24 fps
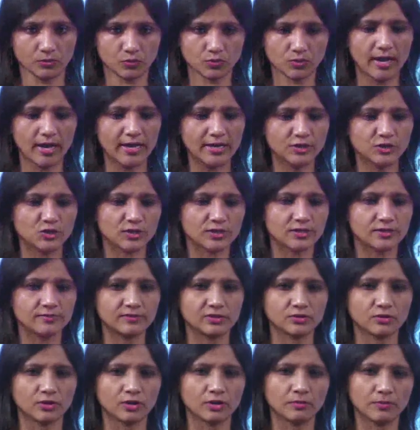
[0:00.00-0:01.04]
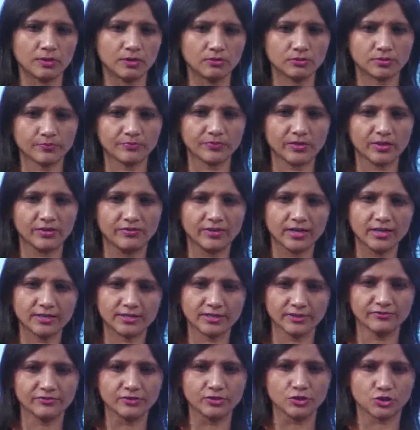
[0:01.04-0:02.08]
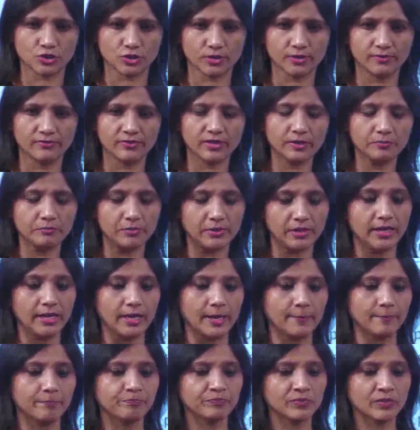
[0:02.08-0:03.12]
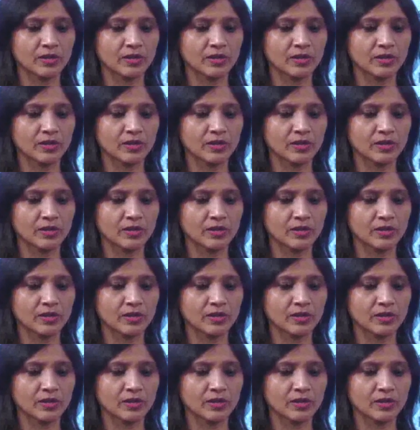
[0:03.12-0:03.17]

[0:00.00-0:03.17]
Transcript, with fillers: so adjectives is all about giving a definition, giving a meaning.